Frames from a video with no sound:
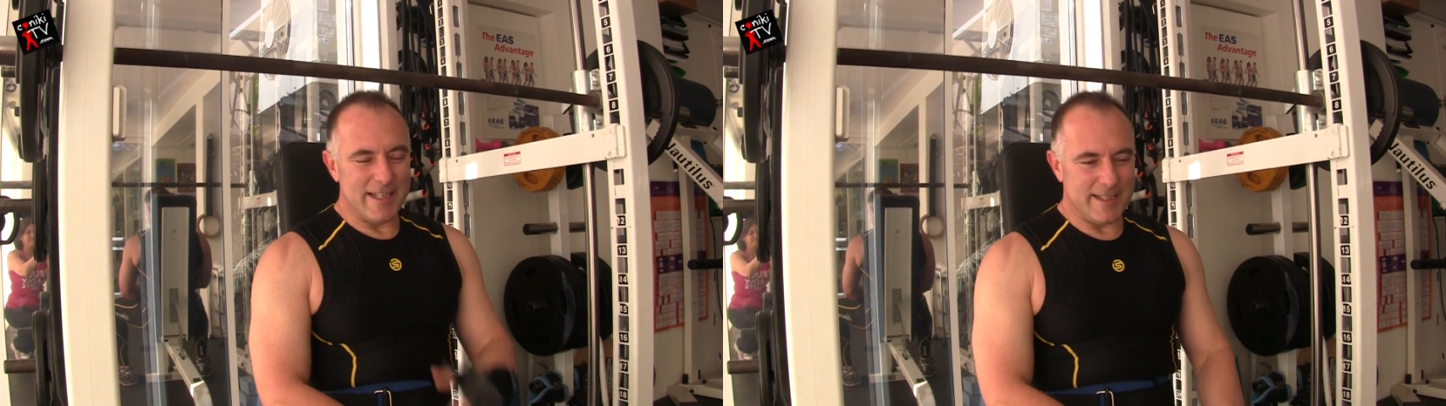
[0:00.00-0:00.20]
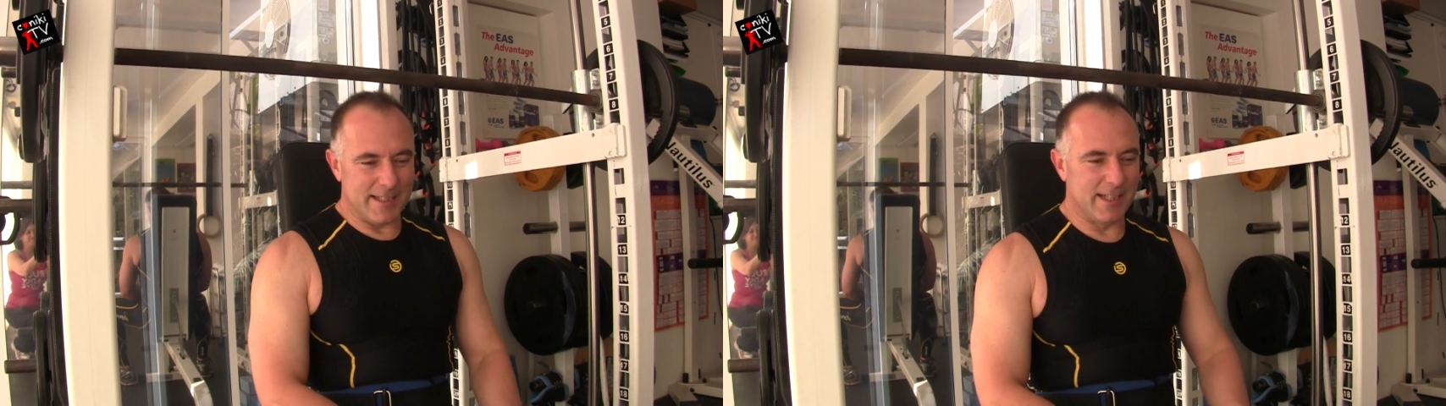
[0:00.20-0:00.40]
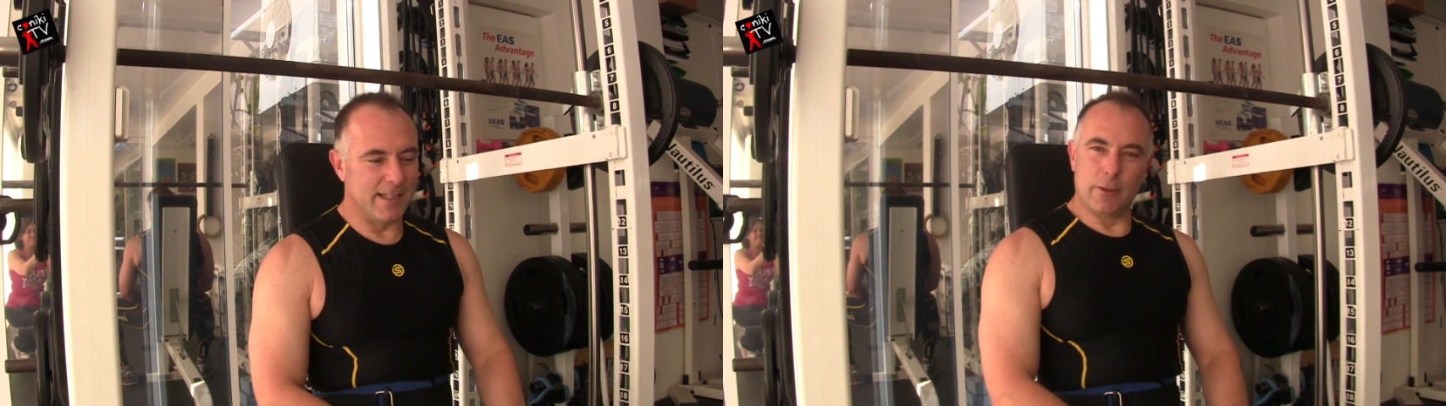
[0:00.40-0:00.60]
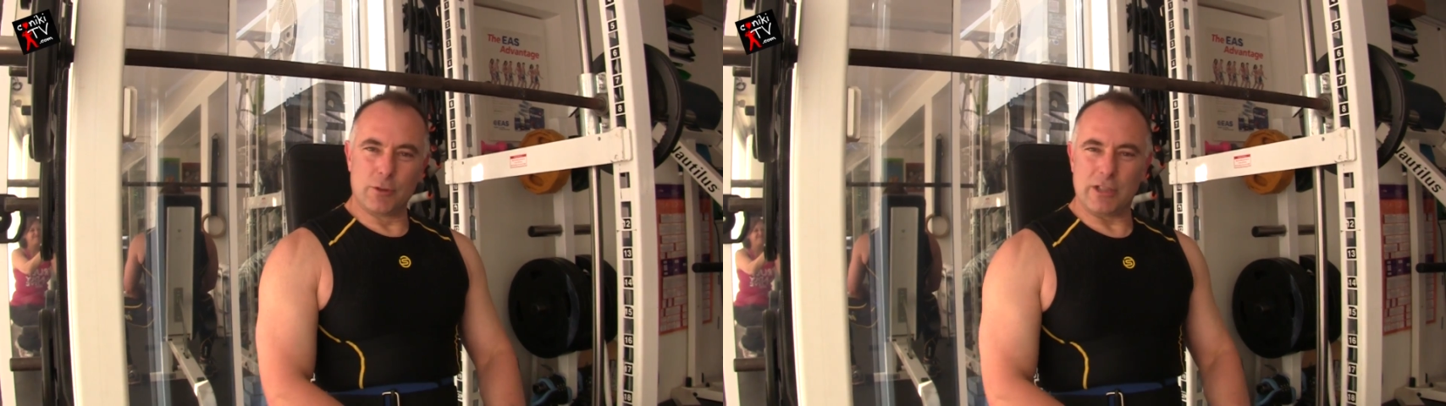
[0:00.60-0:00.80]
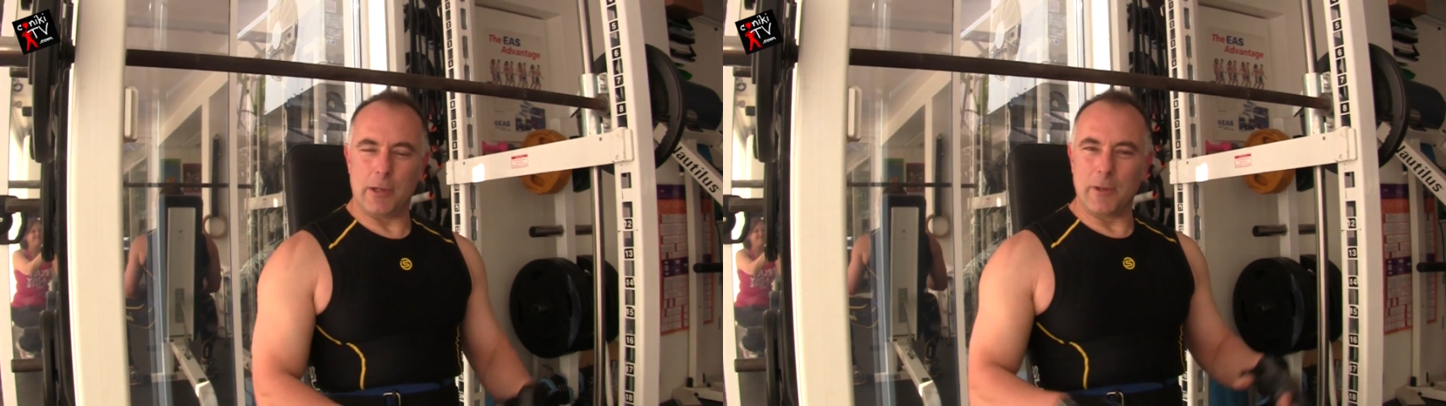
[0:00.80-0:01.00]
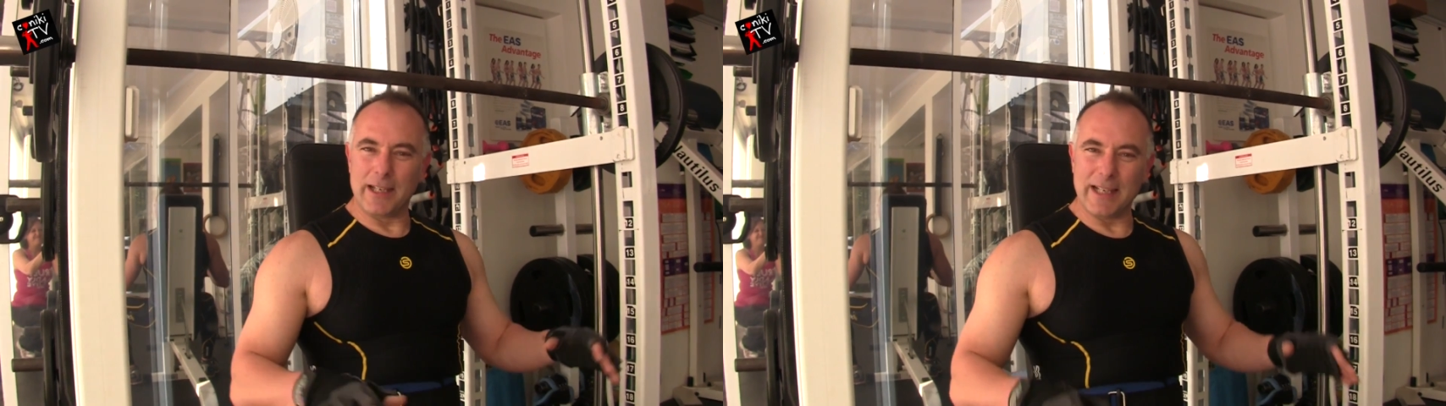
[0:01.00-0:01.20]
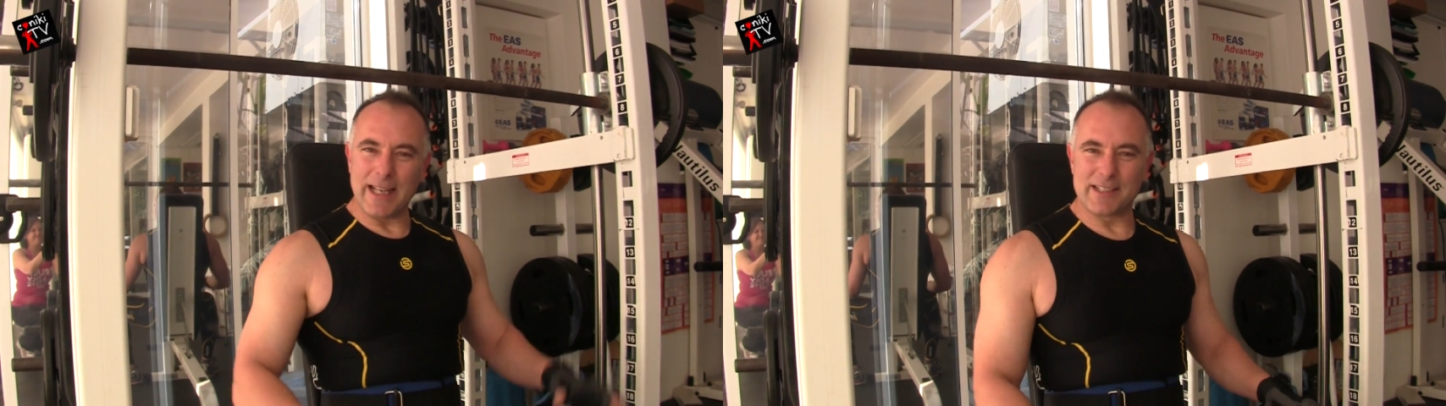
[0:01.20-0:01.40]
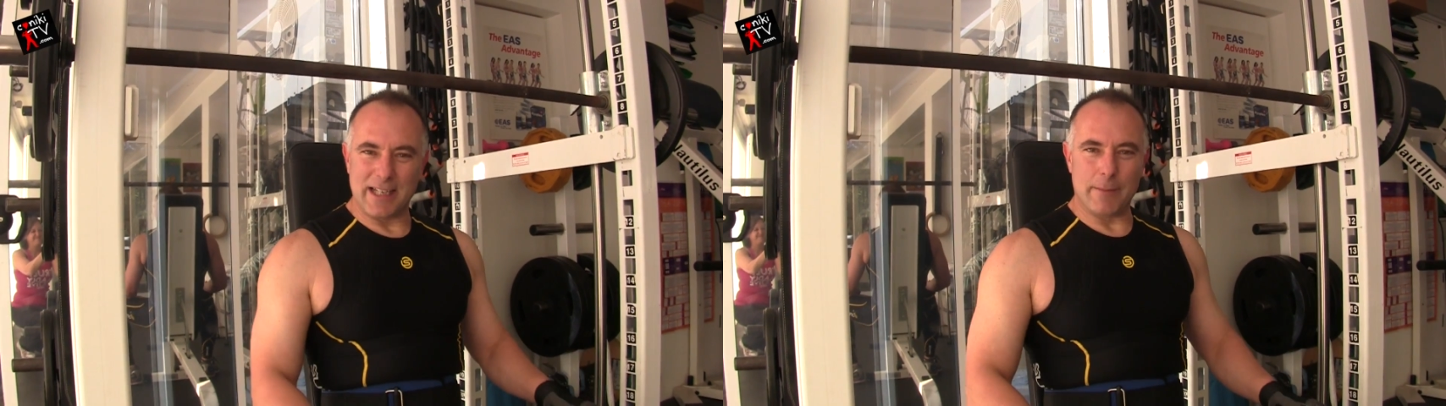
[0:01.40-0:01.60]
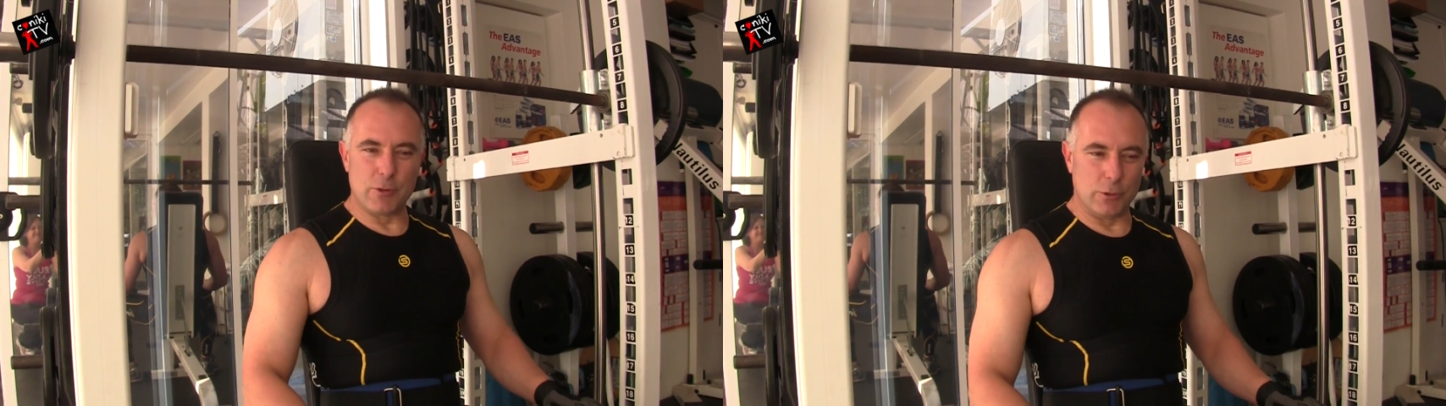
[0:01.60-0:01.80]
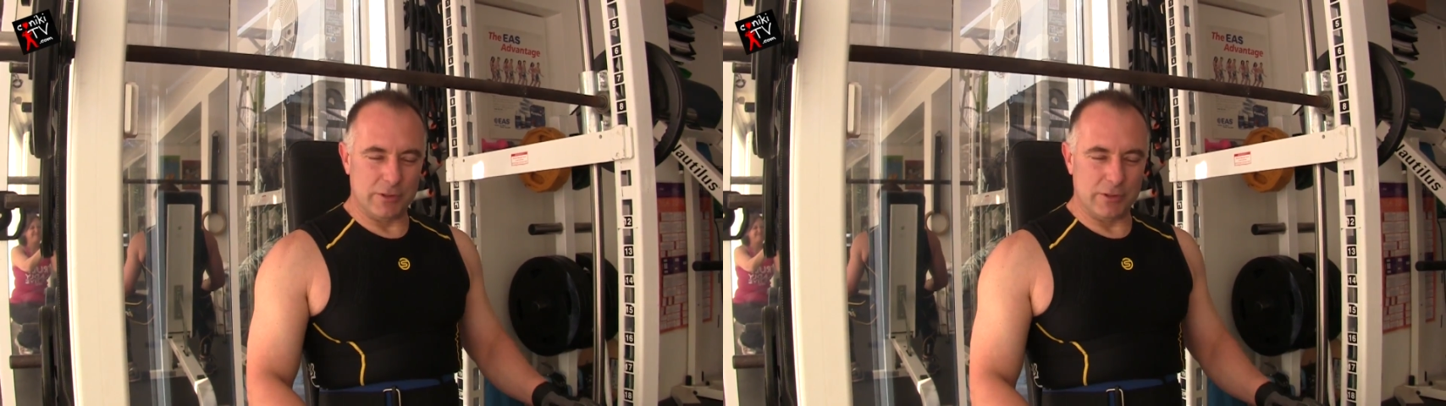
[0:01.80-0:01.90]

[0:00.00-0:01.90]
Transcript: this, and also a legs and abs